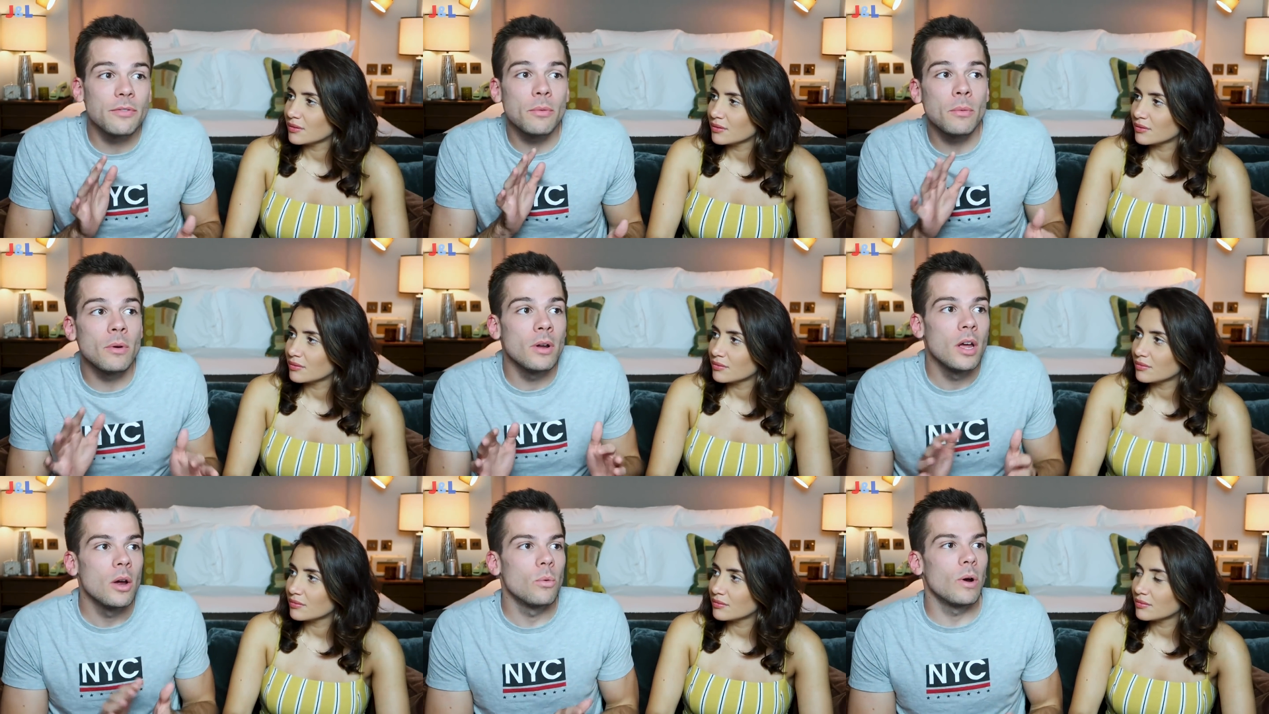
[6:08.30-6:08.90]
Speaker 1: if...
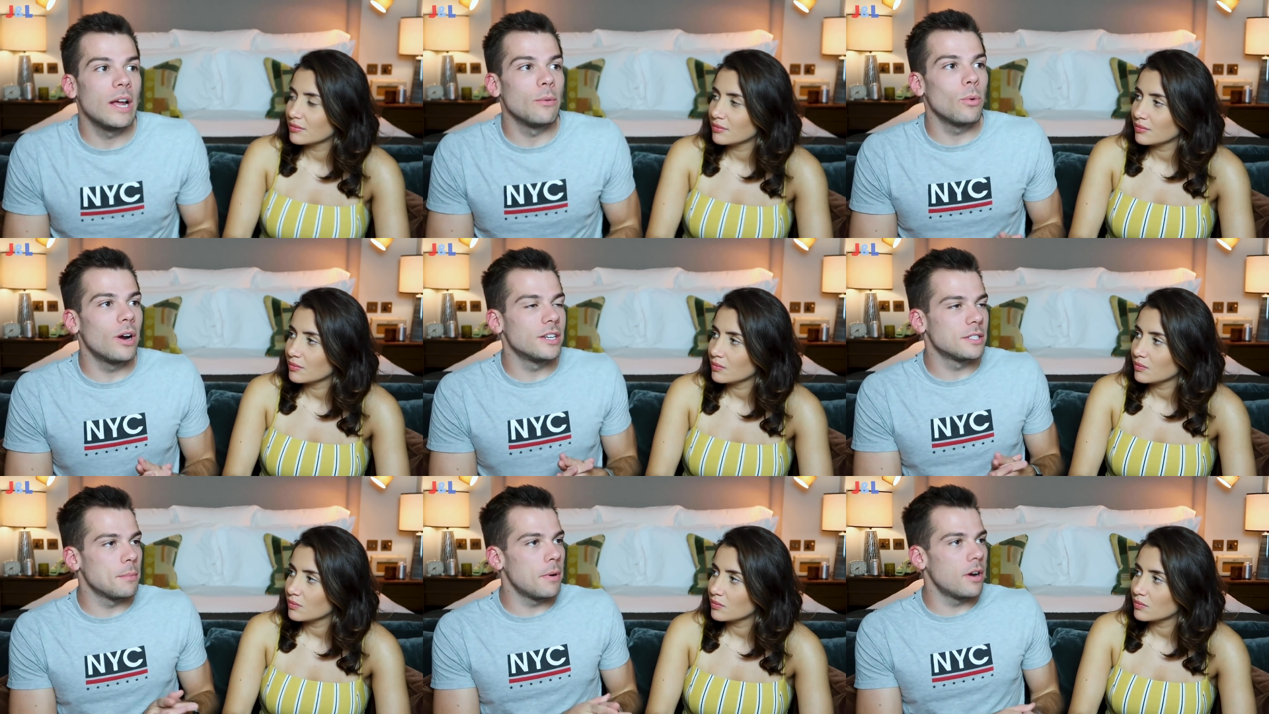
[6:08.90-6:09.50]

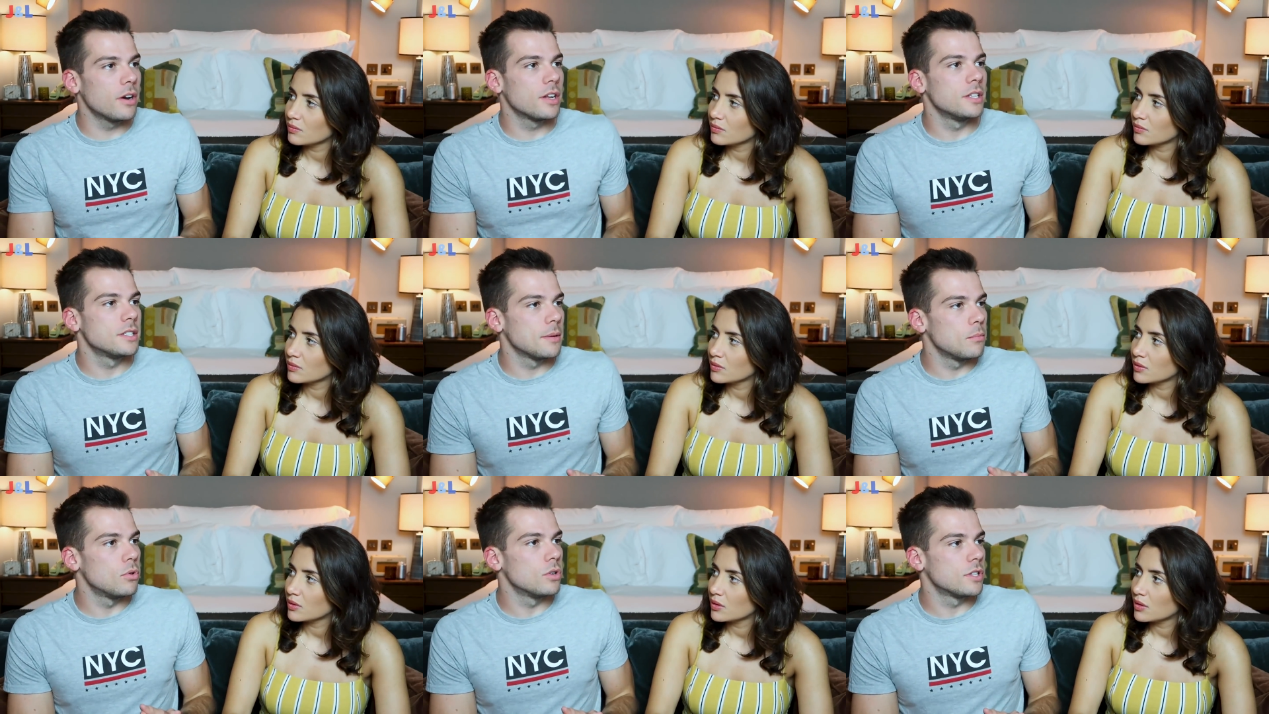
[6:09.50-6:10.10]
Whereas
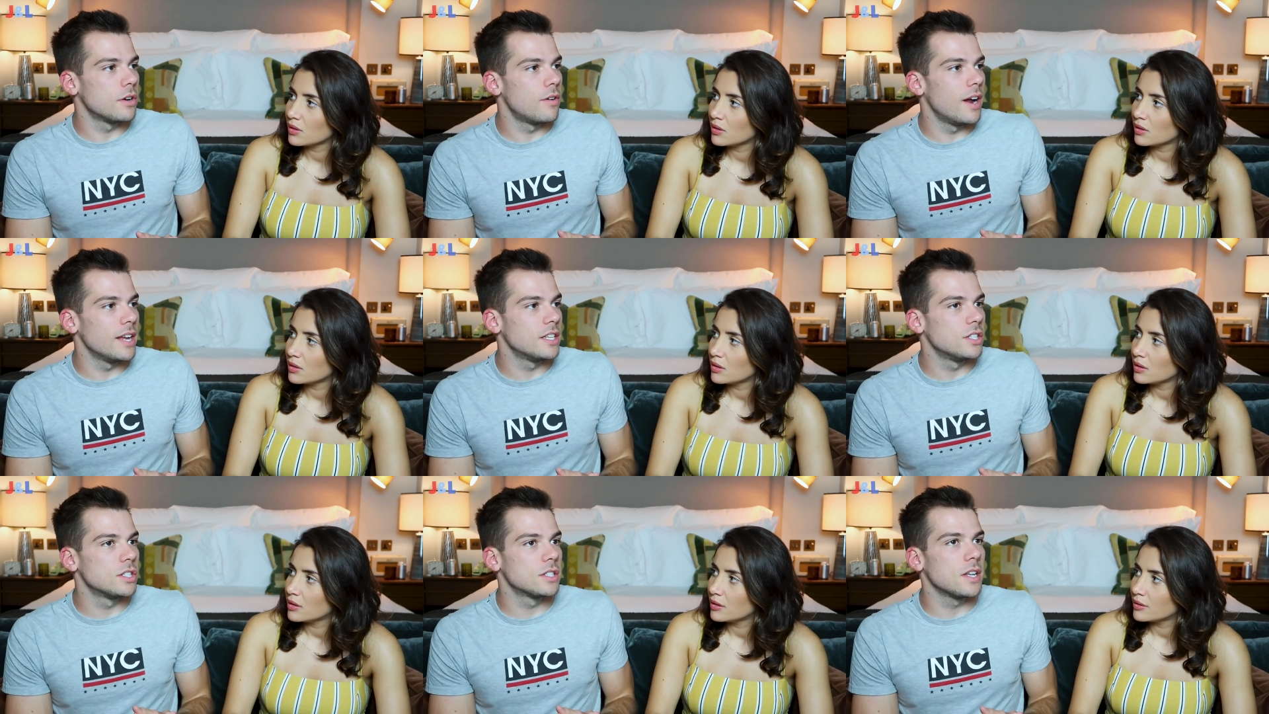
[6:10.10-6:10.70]
Americans are more
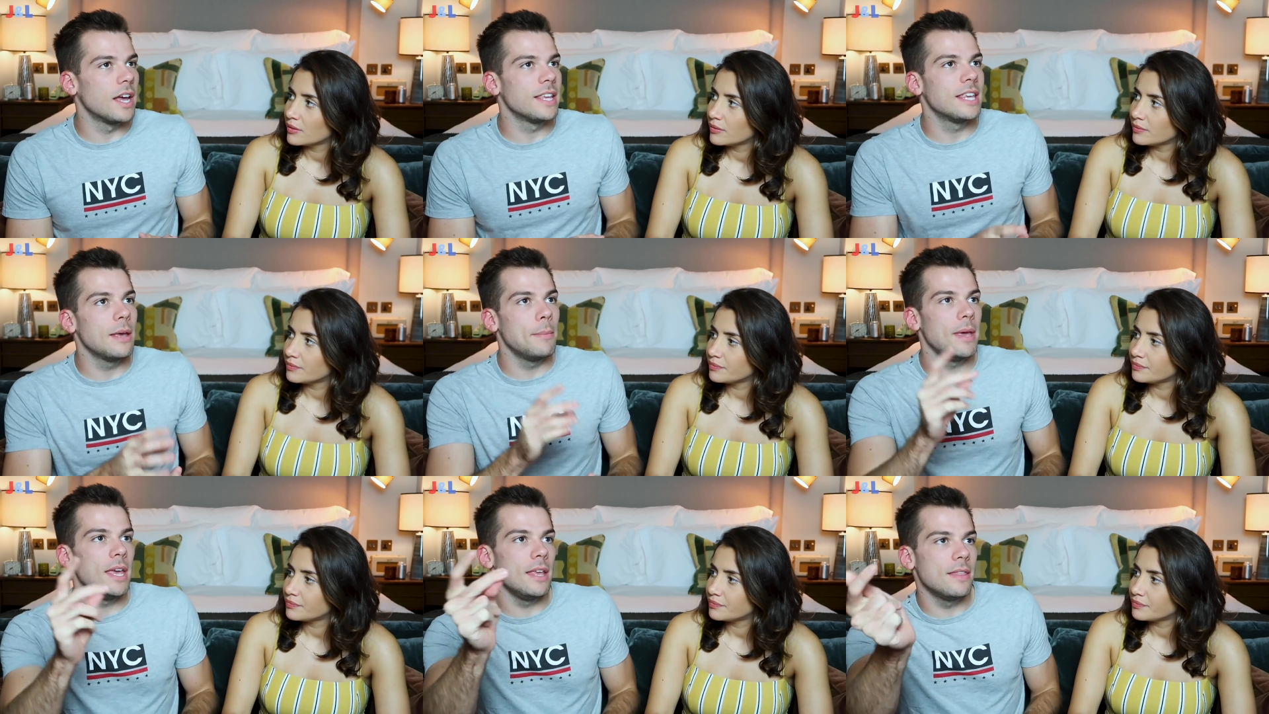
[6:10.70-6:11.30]
direct and just like,
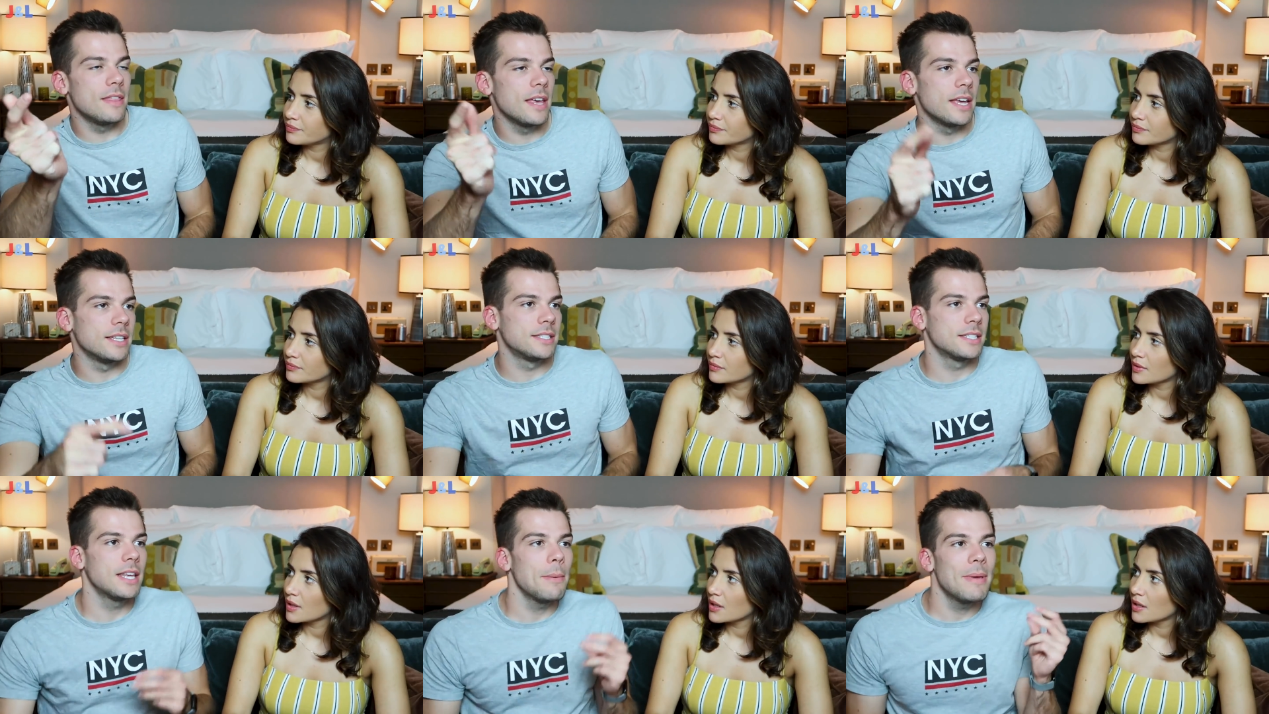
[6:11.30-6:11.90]
give me
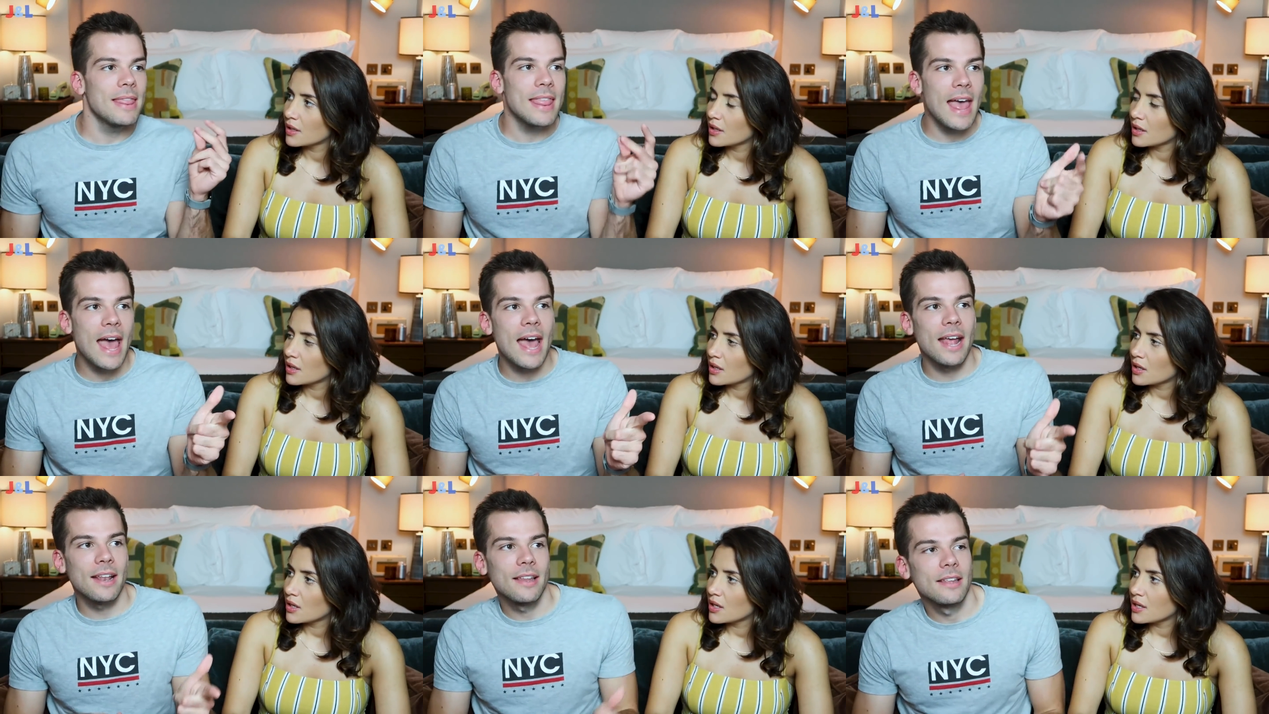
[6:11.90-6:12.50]
this, give me
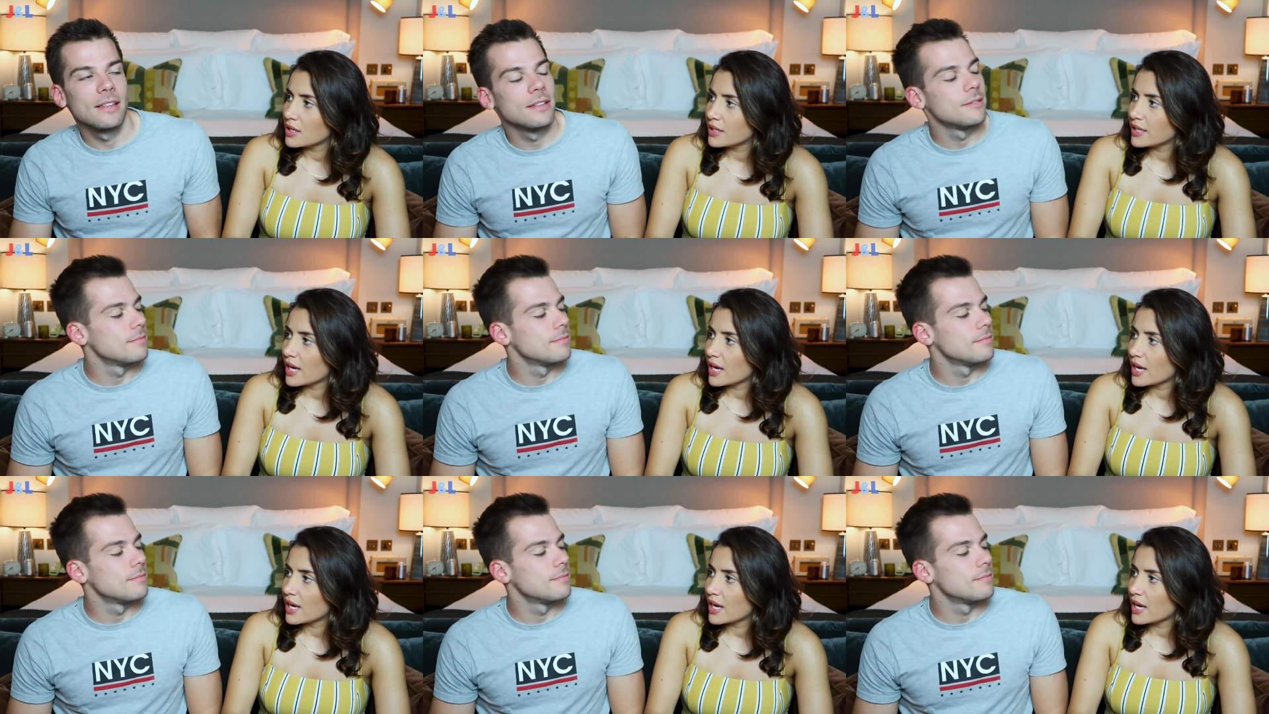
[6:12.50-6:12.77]
that.